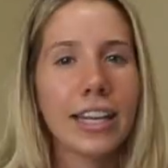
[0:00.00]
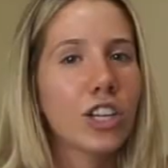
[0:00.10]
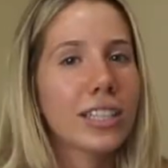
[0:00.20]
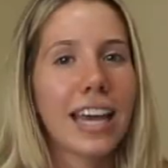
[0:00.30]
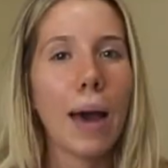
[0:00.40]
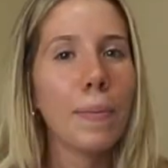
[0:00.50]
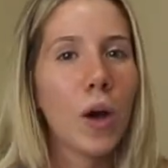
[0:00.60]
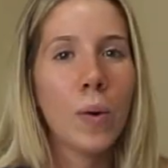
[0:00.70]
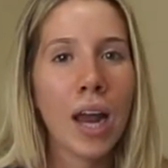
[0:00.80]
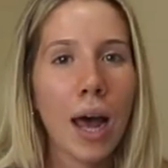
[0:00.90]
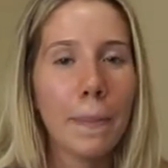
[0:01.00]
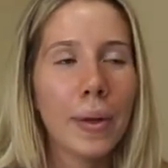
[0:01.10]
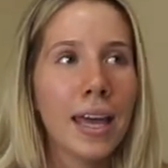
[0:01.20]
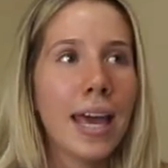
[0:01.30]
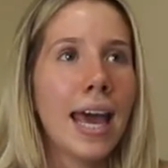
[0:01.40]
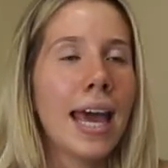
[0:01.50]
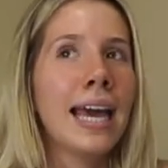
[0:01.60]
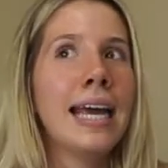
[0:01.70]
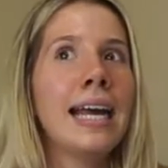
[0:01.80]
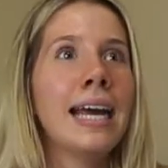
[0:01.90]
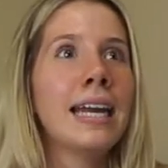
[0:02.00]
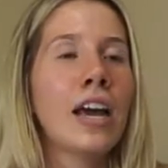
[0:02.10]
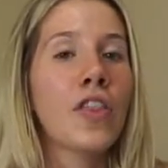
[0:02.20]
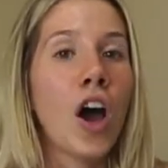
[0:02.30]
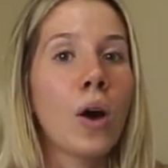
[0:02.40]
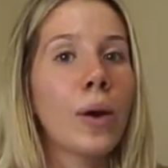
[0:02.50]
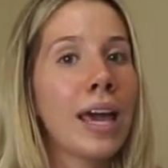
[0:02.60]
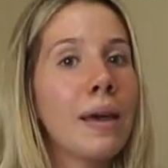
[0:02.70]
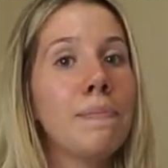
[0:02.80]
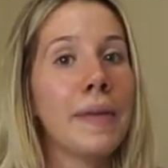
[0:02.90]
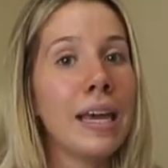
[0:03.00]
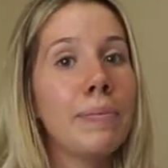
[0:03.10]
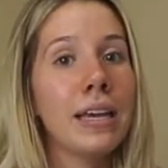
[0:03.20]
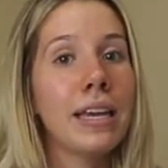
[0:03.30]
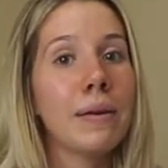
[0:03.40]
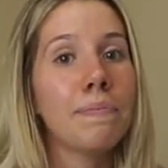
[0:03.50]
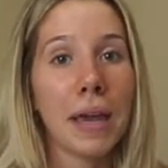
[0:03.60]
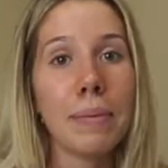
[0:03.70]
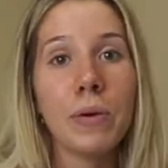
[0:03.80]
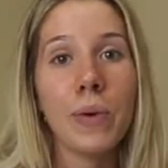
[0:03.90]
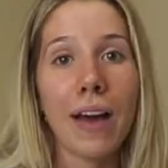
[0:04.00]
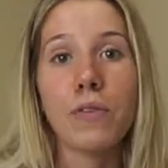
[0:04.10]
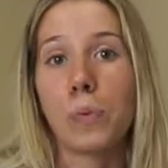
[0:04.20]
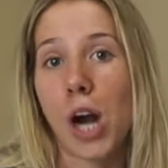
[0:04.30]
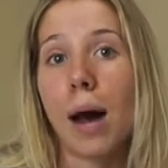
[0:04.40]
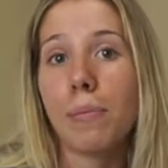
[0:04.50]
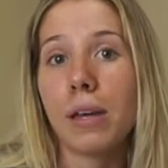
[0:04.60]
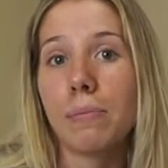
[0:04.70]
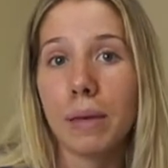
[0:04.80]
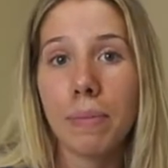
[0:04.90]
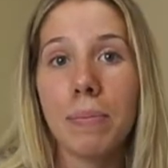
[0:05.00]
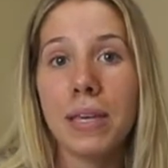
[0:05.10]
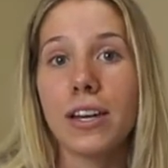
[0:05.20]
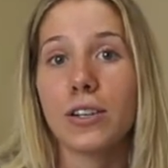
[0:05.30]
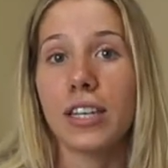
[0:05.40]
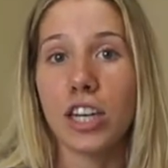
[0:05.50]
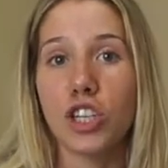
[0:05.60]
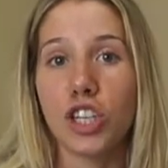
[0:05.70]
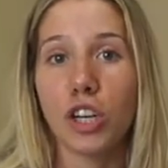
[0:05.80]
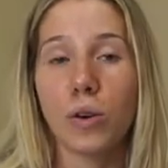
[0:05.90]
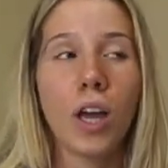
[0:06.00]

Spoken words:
just kept going up. And I thought, okay, maybe we have a problem. Like maybe there's an issue.